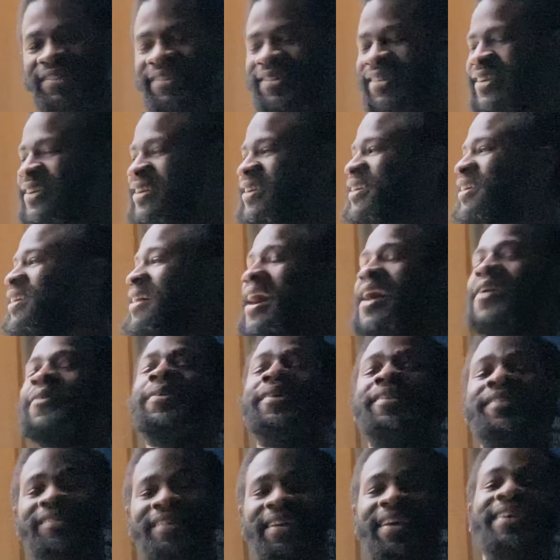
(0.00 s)
see. Our
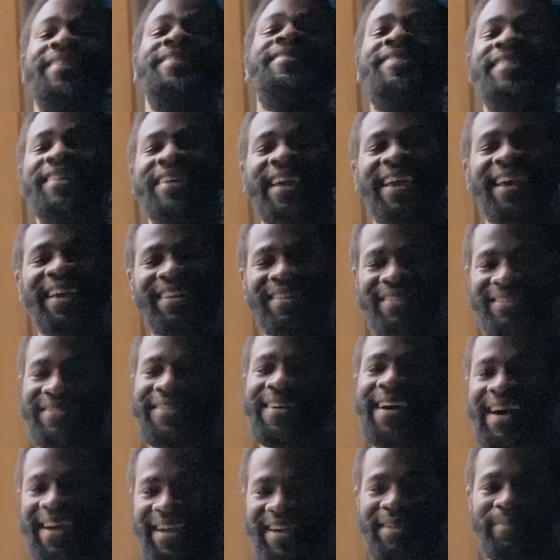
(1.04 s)
dating
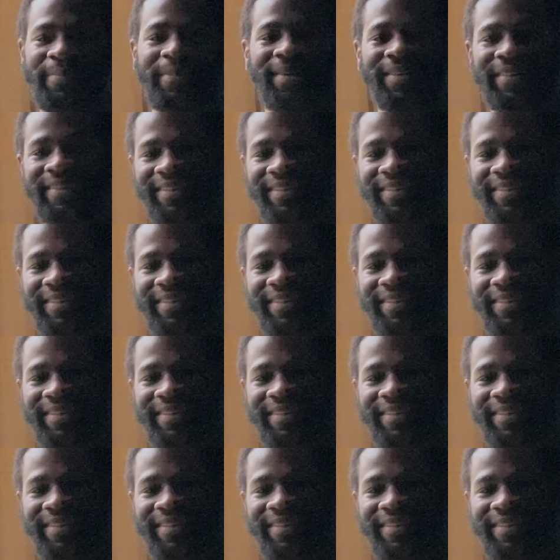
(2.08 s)
environment